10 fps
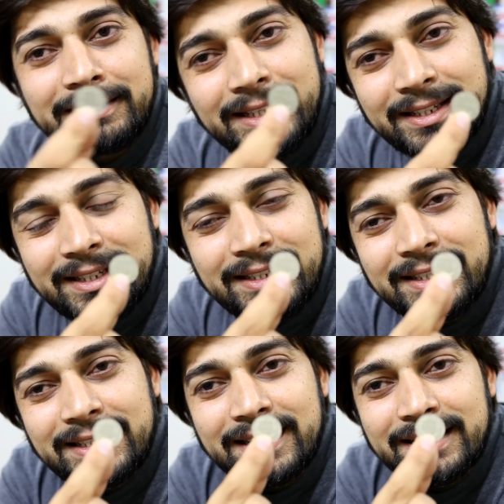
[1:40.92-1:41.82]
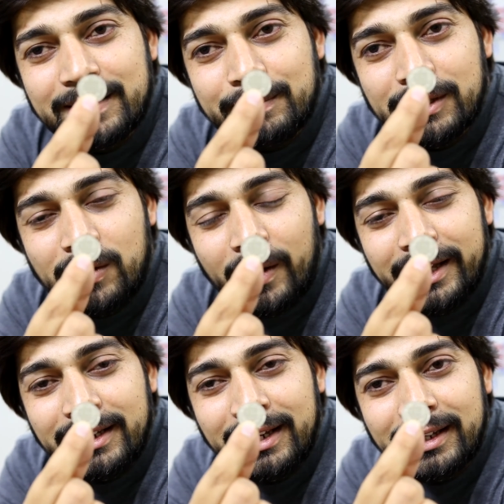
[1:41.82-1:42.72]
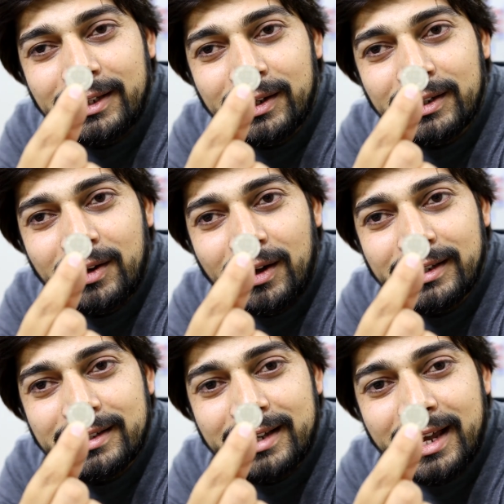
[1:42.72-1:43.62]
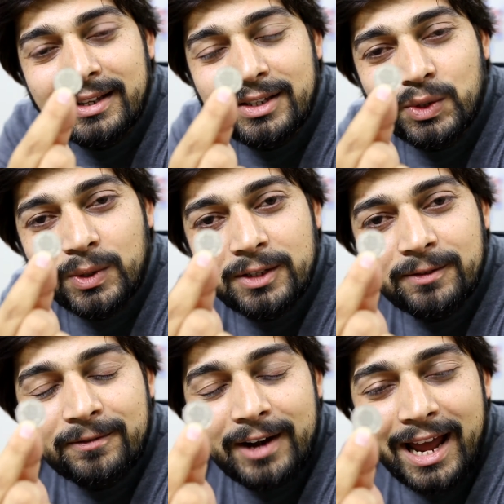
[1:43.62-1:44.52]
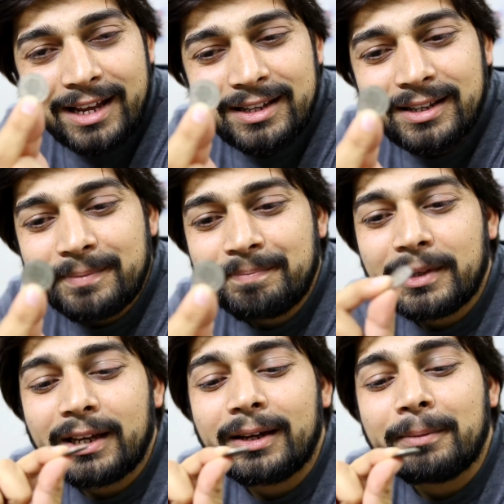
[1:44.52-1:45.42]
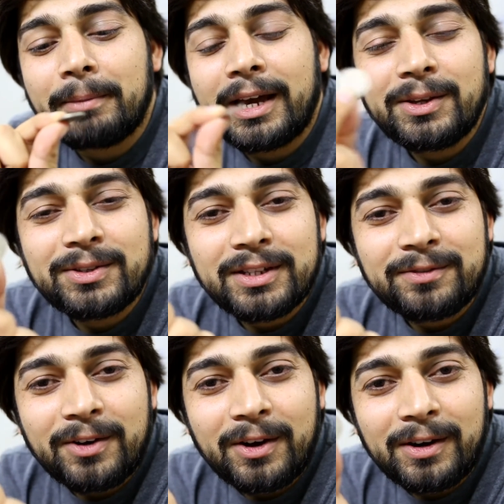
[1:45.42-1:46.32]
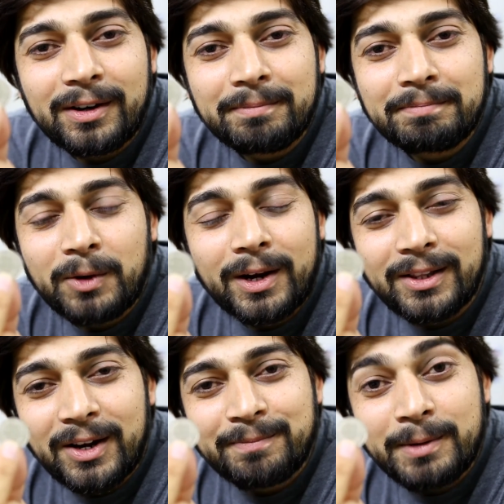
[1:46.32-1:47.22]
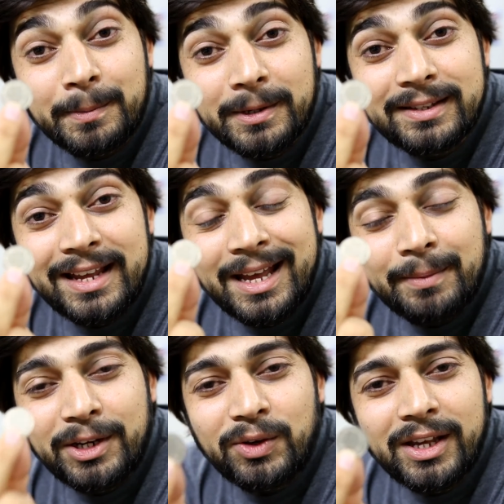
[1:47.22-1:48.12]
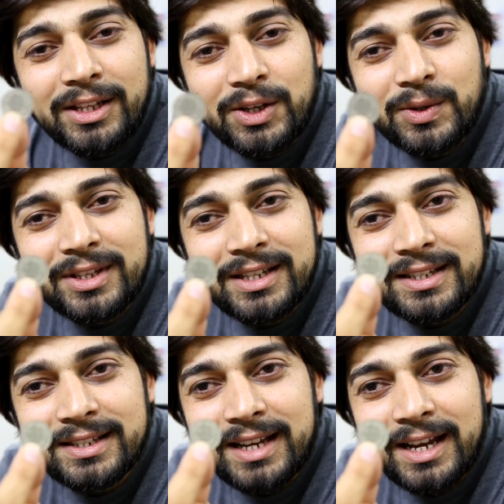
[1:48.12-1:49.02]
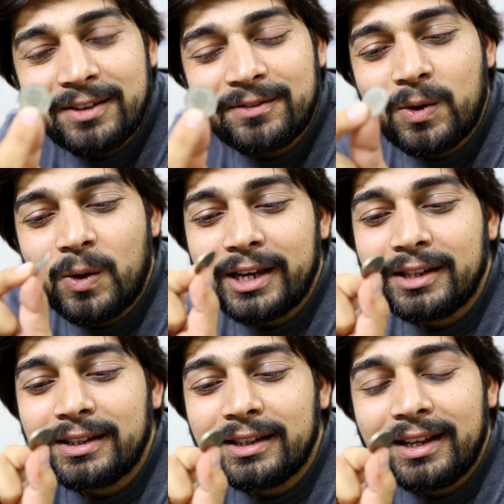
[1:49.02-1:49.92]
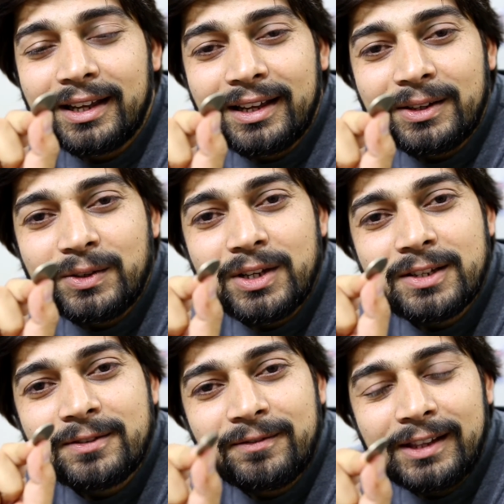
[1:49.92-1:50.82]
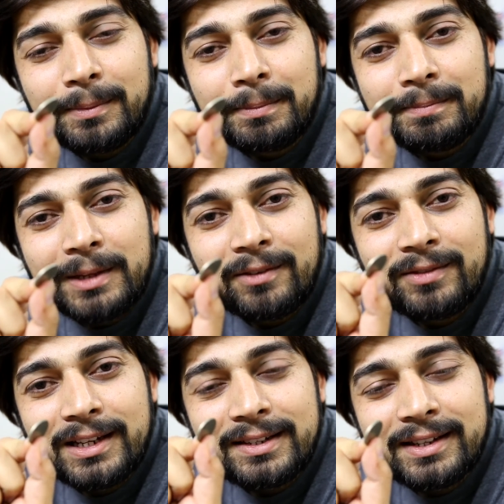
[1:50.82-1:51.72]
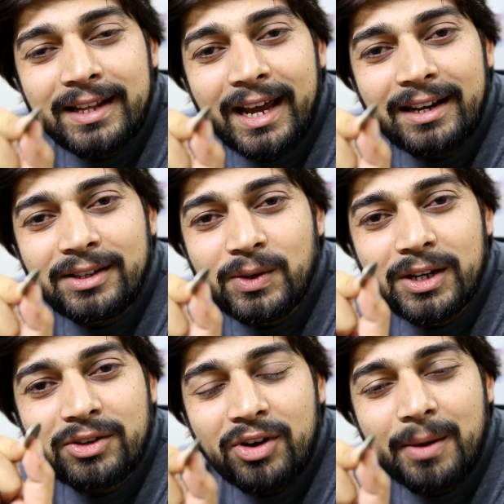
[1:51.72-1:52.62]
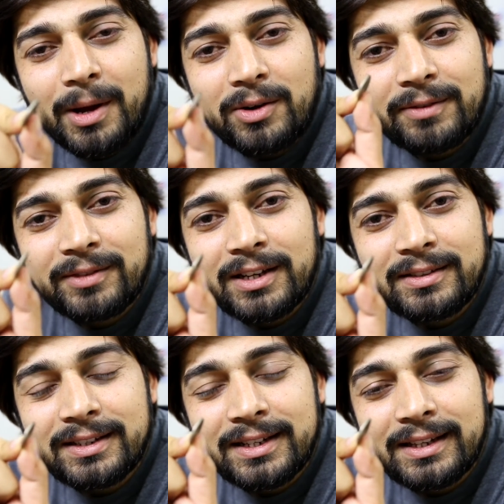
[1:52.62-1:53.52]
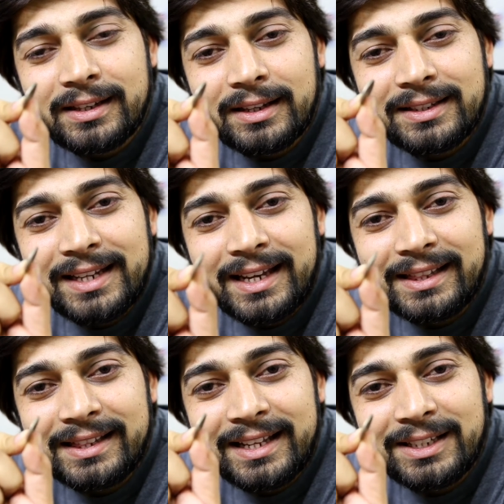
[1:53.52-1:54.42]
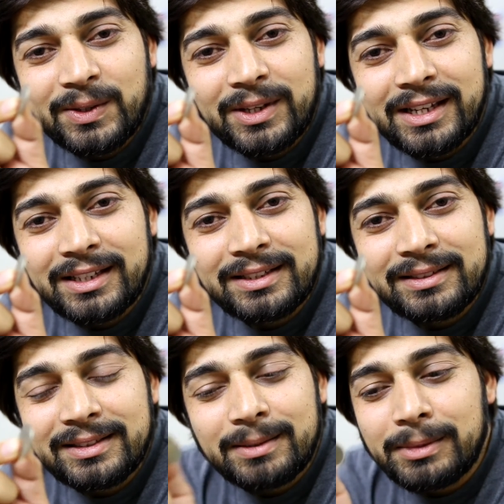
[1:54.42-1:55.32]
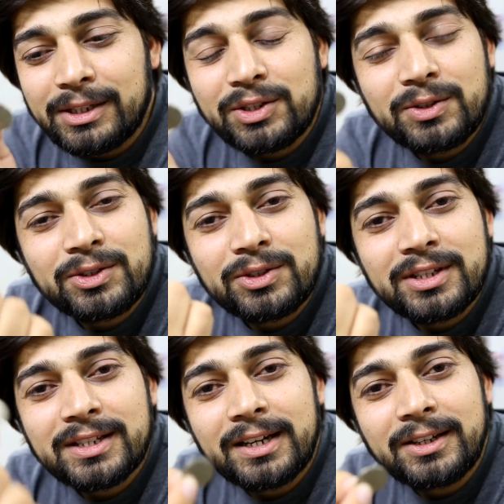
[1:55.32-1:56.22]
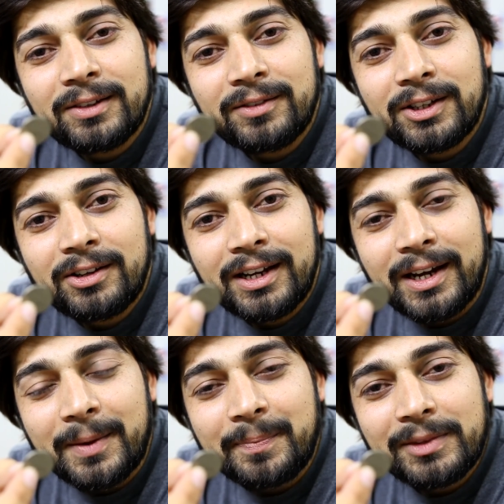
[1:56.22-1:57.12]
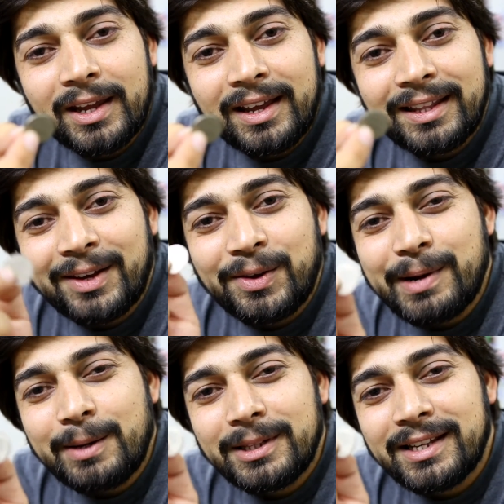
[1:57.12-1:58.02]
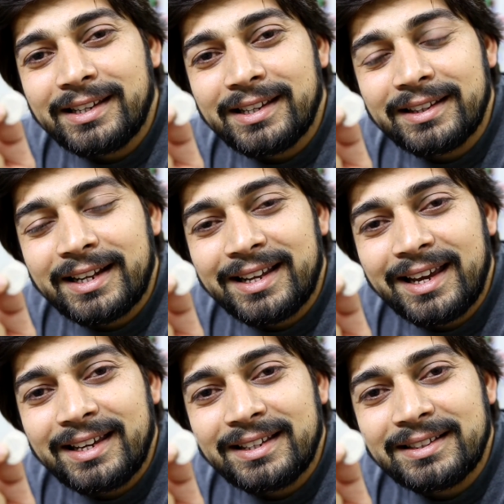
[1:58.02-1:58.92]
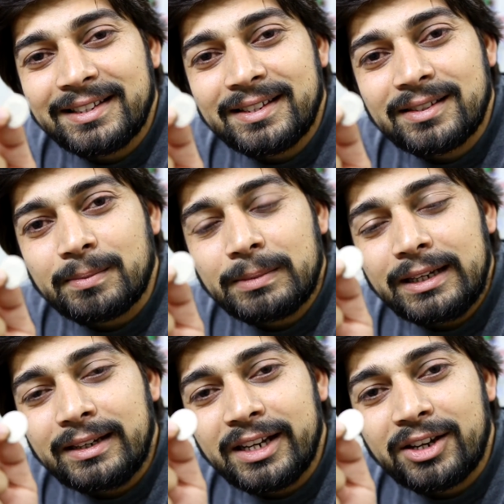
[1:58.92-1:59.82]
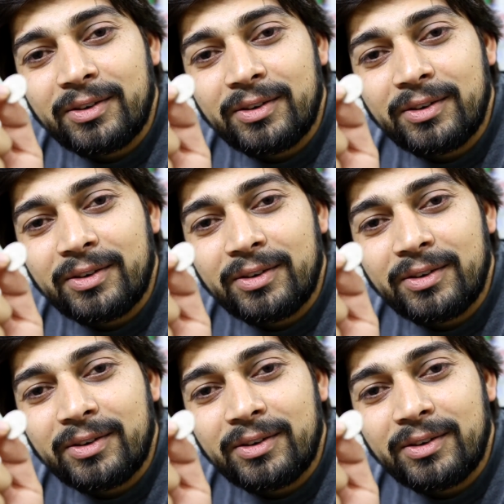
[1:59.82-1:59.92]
This is a simple coin. You can call this as Swiss franc. Uh, I used it for quite a lot of purpose, but you can use this kind of coin to just flip. If there's an head, you can drop out. If there is a, ta a tail, then you can simply choose to just continue with your degree. Now you might be thinking that, hey, this is completely